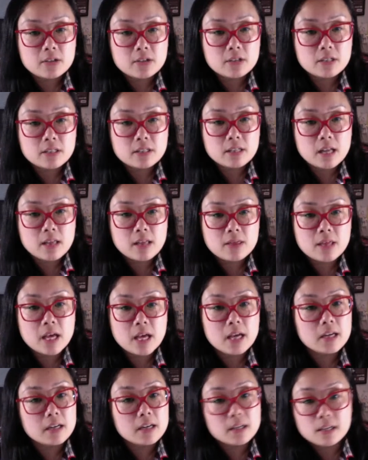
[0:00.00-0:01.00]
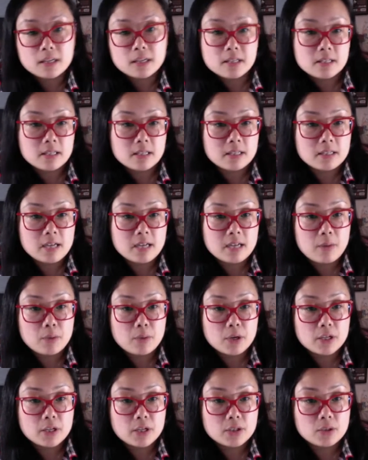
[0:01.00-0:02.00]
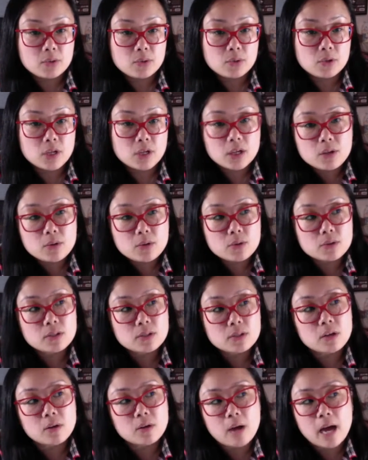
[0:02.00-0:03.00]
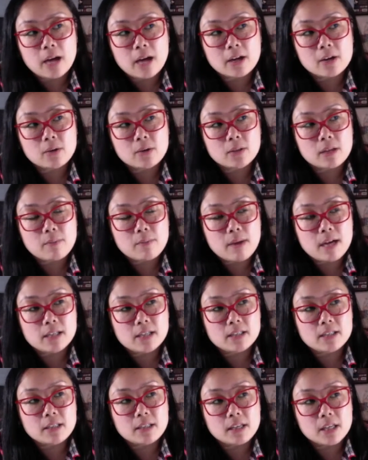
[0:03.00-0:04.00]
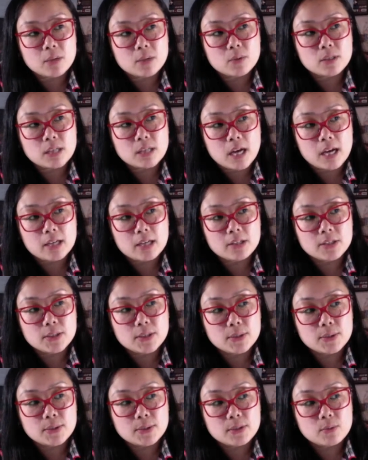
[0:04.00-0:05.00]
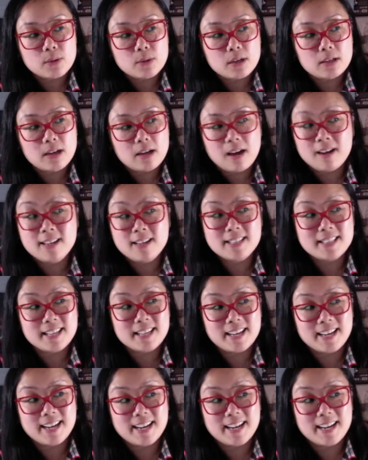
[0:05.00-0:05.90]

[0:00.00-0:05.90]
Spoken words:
said that he's going to die pretty soon too. So I can only imagine that he would die too as well. Honestly,